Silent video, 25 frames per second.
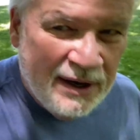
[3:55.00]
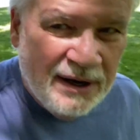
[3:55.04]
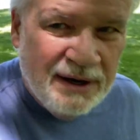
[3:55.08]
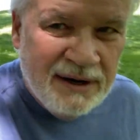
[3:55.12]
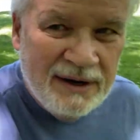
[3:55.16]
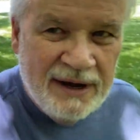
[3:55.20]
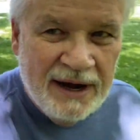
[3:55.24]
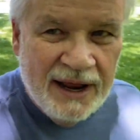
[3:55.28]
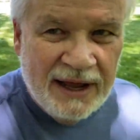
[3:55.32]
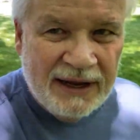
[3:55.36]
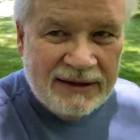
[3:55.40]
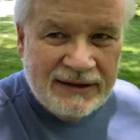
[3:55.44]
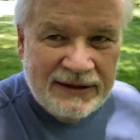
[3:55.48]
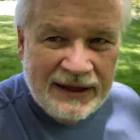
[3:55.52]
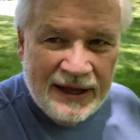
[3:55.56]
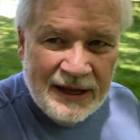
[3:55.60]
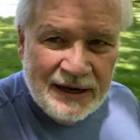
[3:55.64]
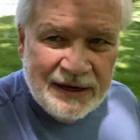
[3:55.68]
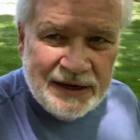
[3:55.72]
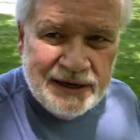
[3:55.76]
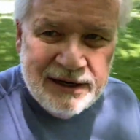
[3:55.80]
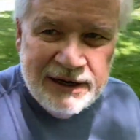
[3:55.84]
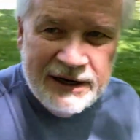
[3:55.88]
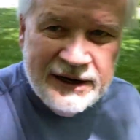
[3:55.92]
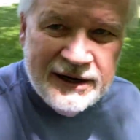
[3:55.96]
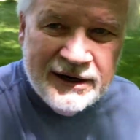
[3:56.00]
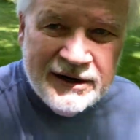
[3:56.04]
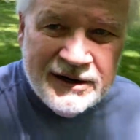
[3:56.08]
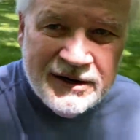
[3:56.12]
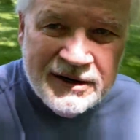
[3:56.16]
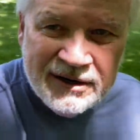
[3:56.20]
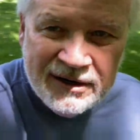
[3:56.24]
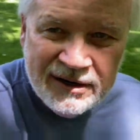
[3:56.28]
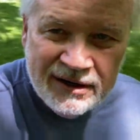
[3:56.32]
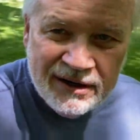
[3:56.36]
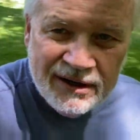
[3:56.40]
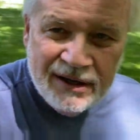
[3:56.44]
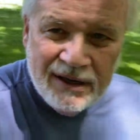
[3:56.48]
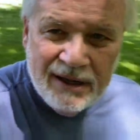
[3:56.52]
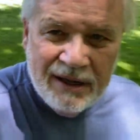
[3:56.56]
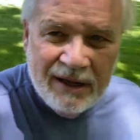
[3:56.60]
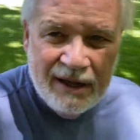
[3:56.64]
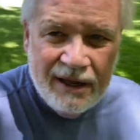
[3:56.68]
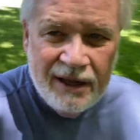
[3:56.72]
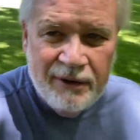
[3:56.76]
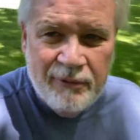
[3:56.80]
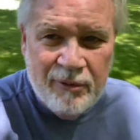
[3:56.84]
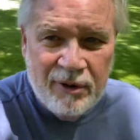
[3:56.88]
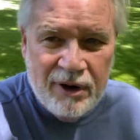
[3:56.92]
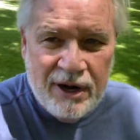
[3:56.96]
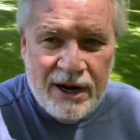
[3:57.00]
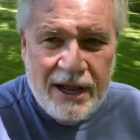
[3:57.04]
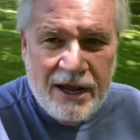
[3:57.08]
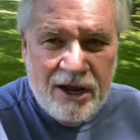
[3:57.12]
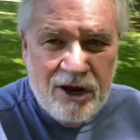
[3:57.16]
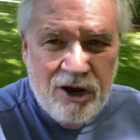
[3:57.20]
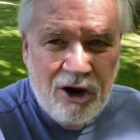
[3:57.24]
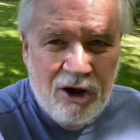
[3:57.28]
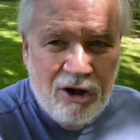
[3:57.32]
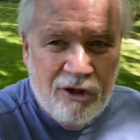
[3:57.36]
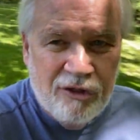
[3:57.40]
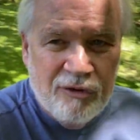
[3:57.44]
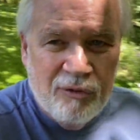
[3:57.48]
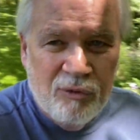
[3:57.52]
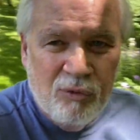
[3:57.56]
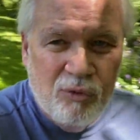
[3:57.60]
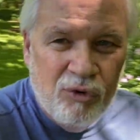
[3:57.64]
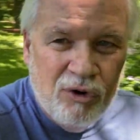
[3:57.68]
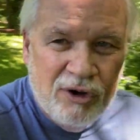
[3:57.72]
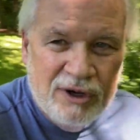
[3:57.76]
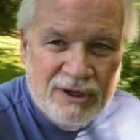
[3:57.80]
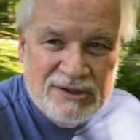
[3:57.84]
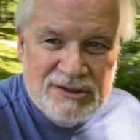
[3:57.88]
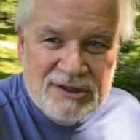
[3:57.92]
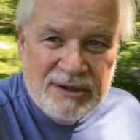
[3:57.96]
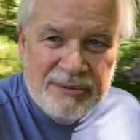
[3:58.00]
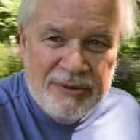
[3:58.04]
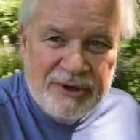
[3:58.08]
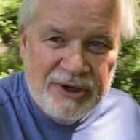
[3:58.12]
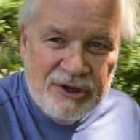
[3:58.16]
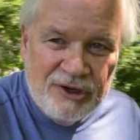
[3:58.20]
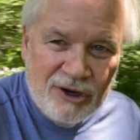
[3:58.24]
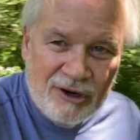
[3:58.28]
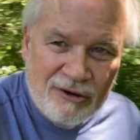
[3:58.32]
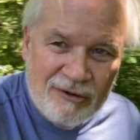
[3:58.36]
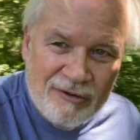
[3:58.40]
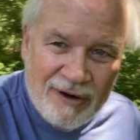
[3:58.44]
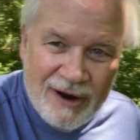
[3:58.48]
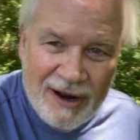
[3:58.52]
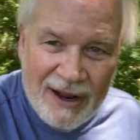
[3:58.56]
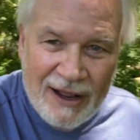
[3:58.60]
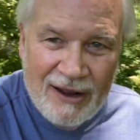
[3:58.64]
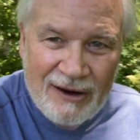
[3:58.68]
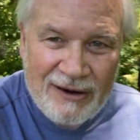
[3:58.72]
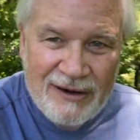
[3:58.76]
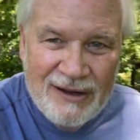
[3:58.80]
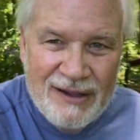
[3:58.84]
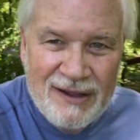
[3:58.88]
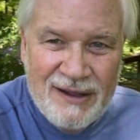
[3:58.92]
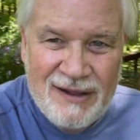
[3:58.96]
deck down here in what I call the woods. Let me turn around.